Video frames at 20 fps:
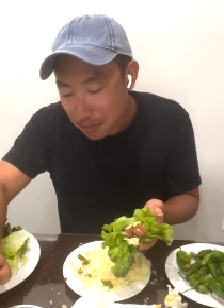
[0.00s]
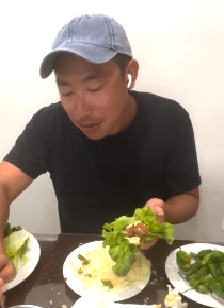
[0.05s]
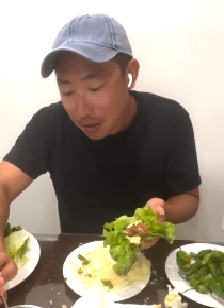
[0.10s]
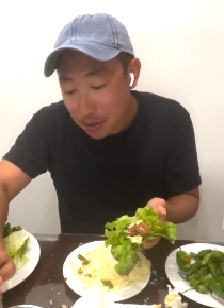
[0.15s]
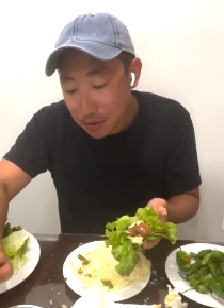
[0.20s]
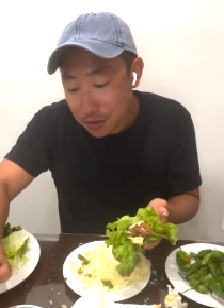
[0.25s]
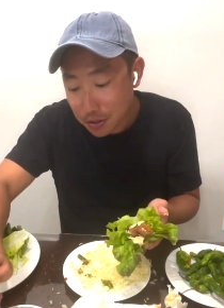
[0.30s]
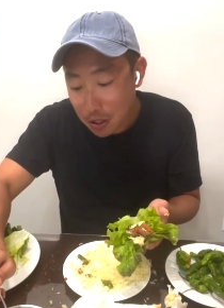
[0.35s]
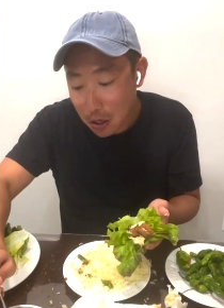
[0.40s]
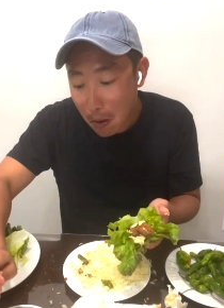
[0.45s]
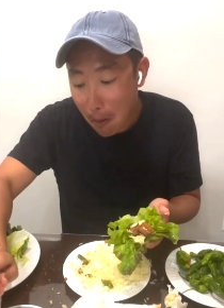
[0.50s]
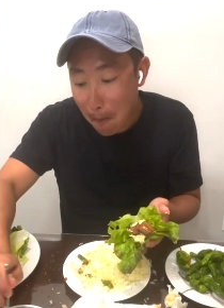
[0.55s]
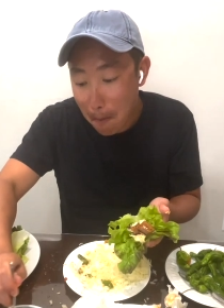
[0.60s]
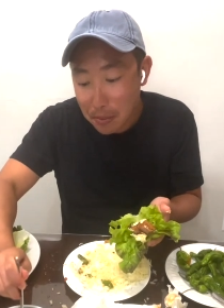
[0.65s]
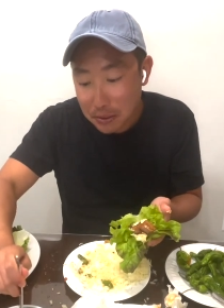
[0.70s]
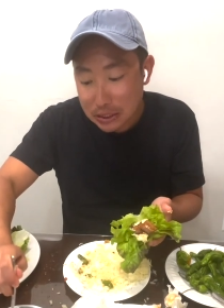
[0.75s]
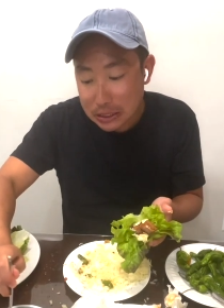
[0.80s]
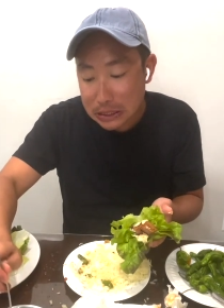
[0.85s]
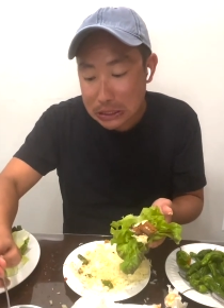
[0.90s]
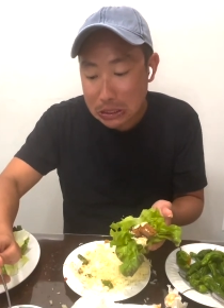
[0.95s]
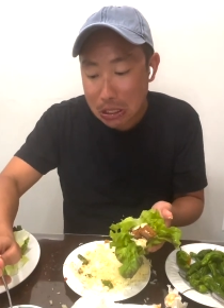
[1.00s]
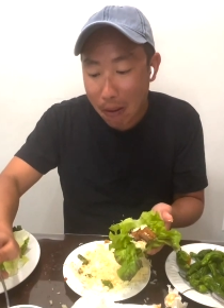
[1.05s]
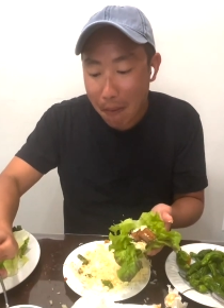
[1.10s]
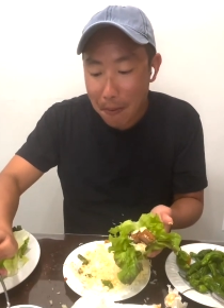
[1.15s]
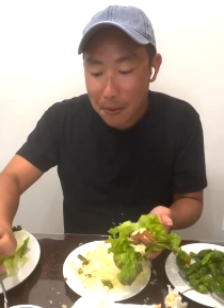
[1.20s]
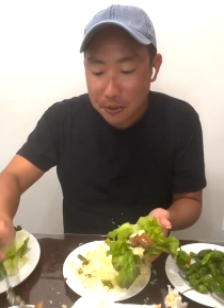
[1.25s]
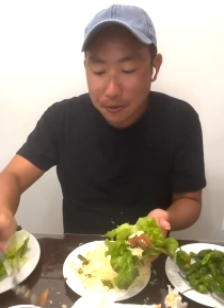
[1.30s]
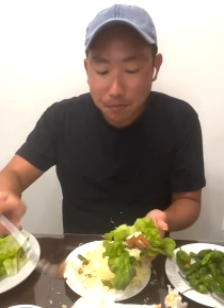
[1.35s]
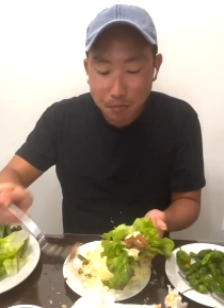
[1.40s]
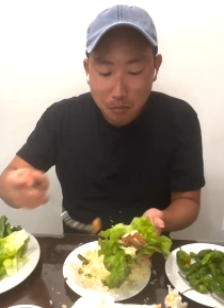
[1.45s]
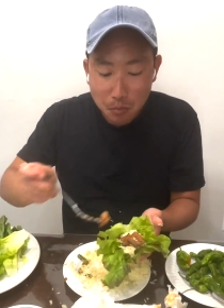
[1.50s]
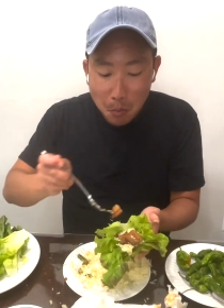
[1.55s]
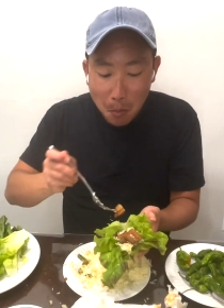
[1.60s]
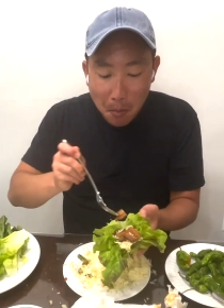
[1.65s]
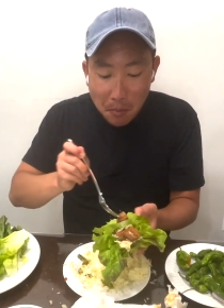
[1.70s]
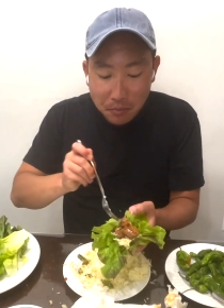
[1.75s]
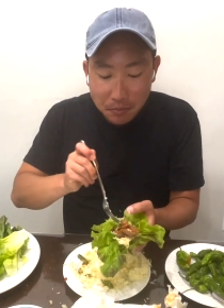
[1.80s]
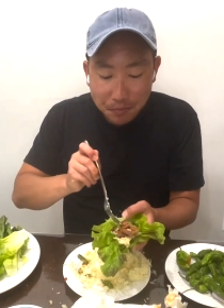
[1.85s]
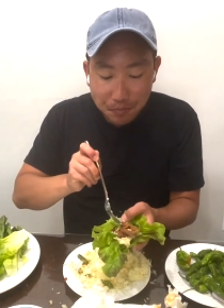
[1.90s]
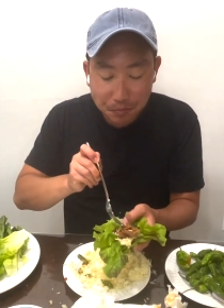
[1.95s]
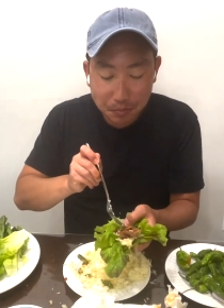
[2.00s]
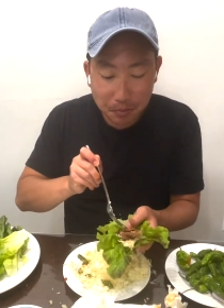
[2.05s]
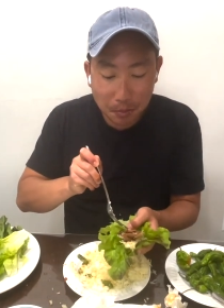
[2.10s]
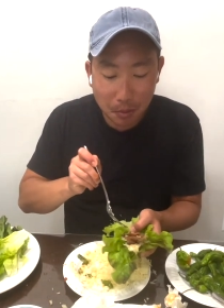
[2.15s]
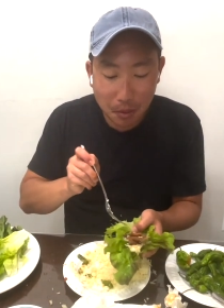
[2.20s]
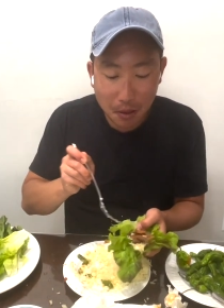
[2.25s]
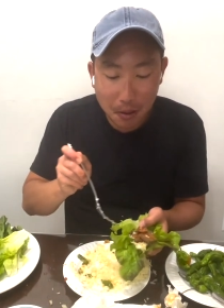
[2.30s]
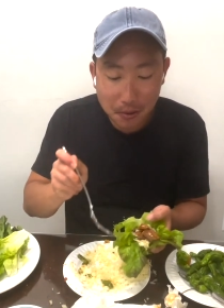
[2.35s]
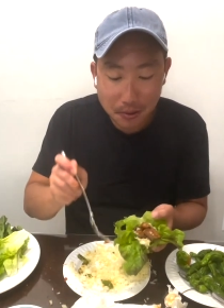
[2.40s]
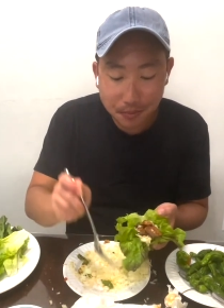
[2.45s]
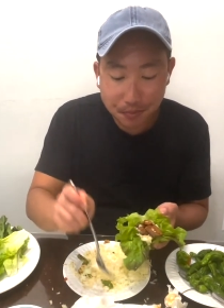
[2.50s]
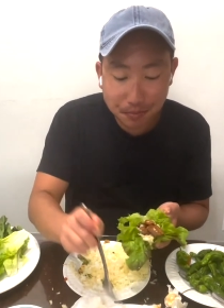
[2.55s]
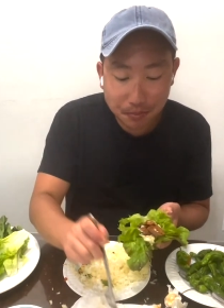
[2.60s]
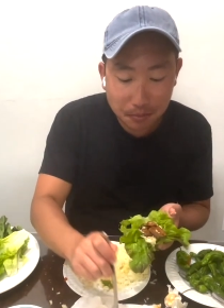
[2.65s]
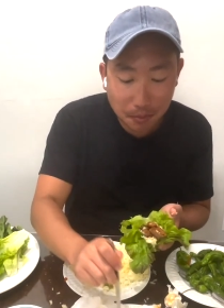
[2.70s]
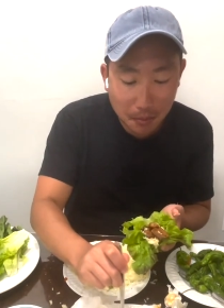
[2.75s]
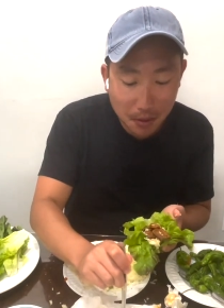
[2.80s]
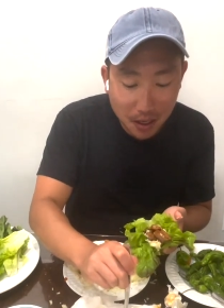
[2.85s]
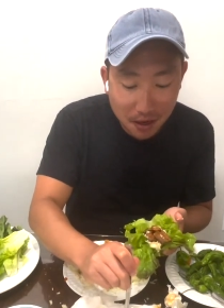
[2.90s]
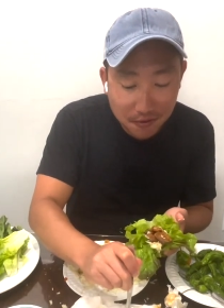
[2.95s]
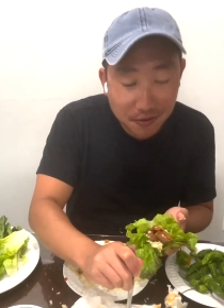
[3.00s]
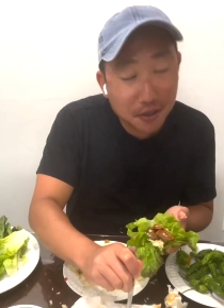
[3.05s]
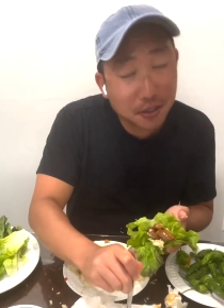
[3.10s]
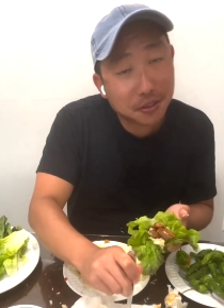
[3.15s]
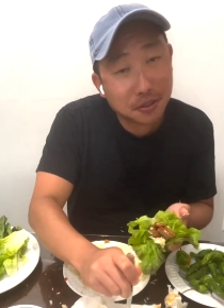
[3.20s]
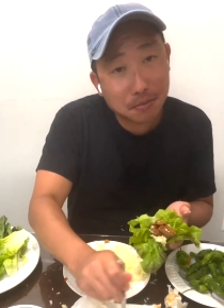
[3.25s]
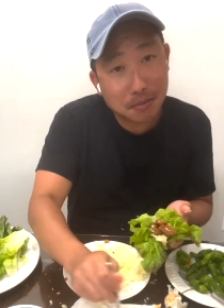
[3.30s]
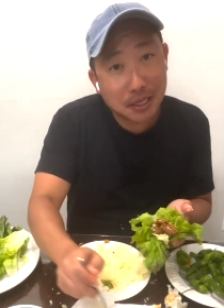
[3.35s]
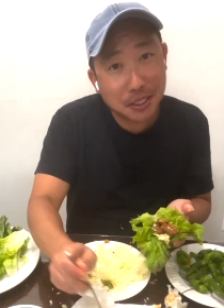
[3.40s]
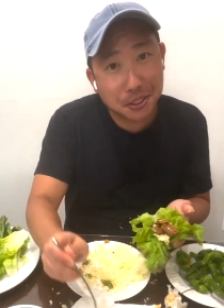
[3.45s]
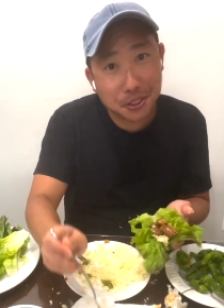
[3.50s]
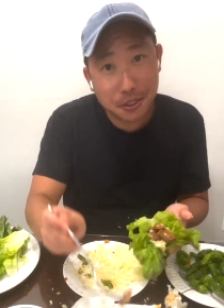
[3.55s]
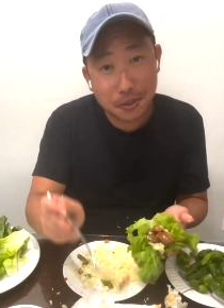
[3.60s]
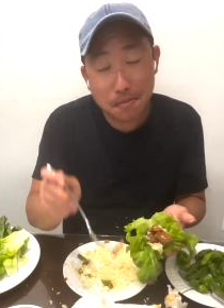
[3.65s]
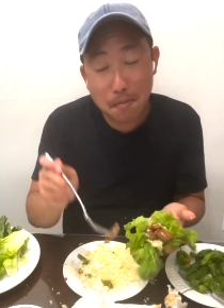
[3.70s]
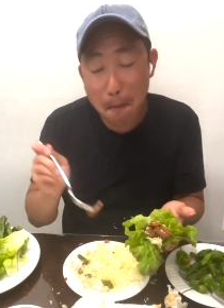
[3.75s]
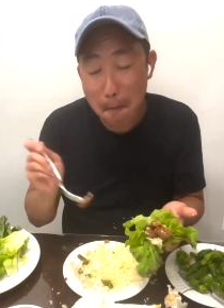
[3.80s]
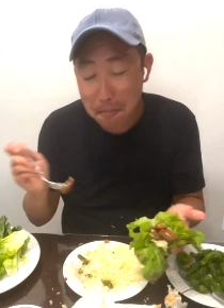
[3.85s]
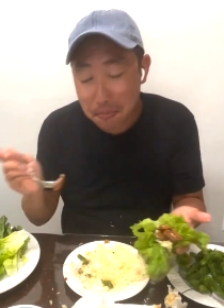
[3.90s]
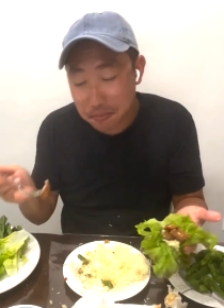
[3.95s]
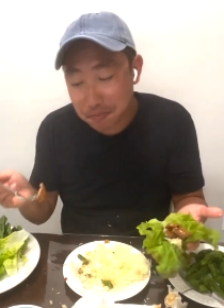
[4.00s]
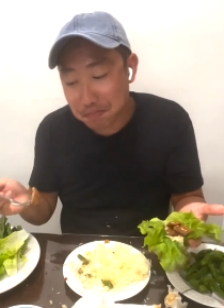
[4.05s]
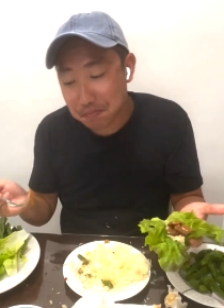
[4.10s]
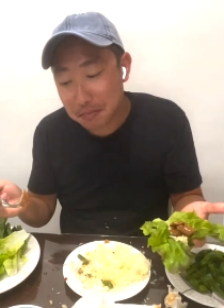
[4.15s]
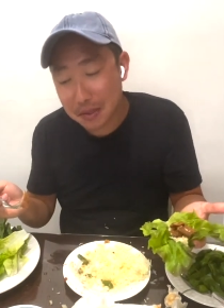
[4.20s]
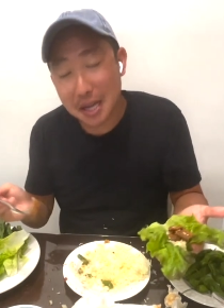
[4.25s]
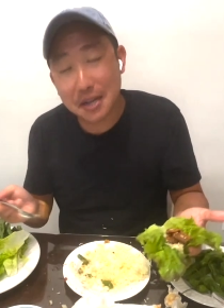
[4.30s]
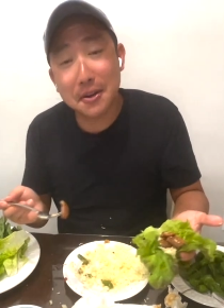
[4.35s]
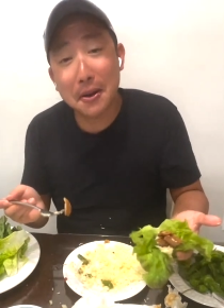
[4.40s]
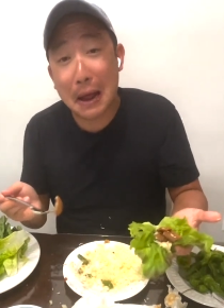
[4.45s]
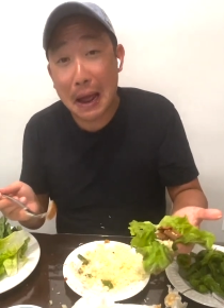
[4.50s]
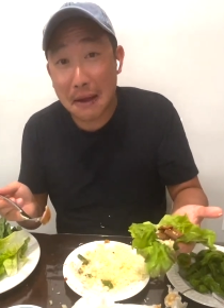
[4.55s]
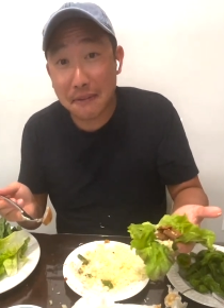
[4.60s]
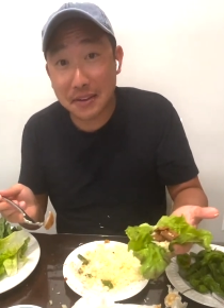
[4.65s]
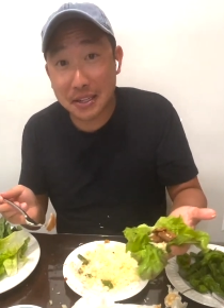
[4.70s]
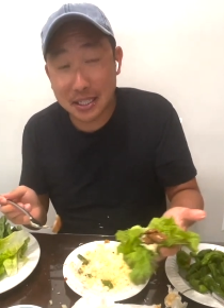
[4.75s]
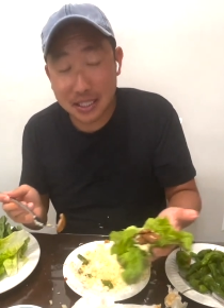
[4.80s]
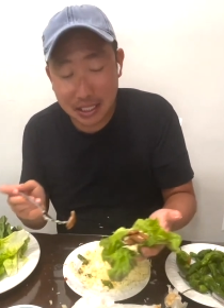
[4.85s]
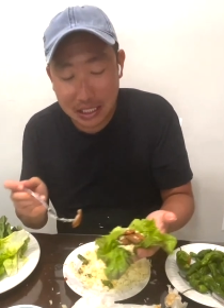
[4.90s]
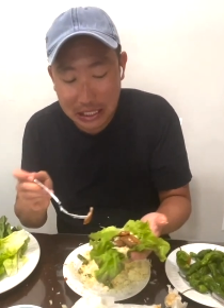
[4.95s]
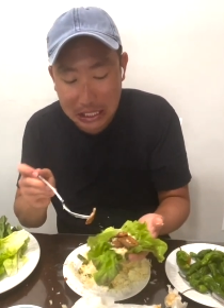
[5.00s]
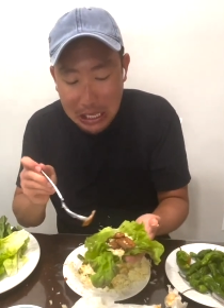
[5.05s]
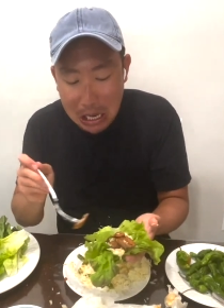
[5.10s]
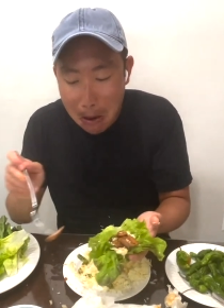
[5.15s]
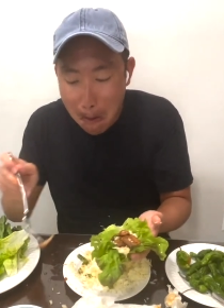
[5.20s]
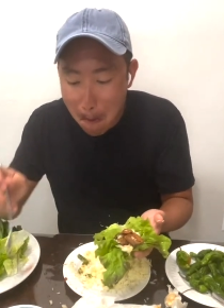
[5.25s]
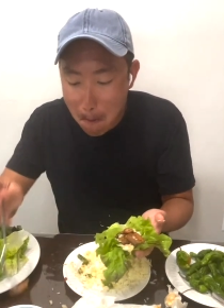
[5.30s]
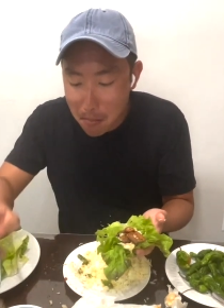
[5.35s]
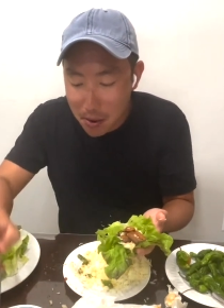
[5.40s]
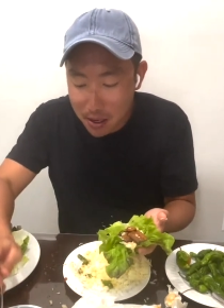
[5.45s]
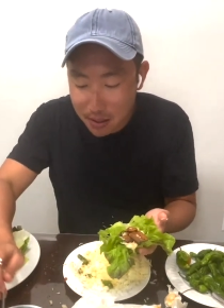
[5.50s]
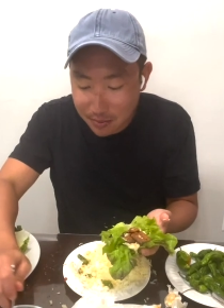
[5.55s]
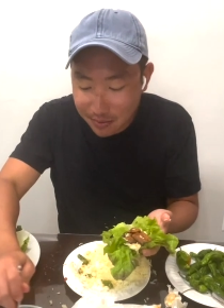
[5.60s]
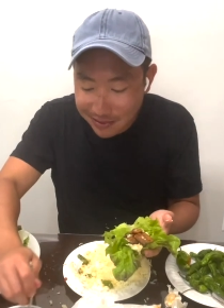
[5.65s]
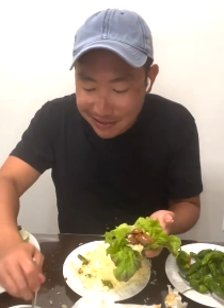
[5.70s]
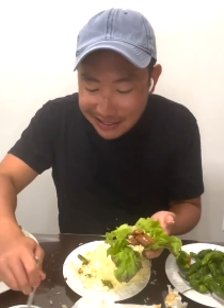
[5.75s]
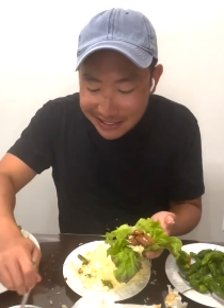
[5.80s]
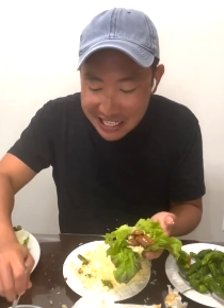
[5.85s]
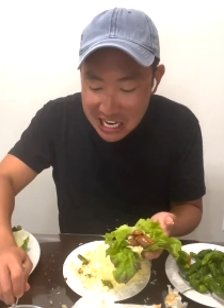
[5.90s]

So, I forgot to mention, I don't have it here today, but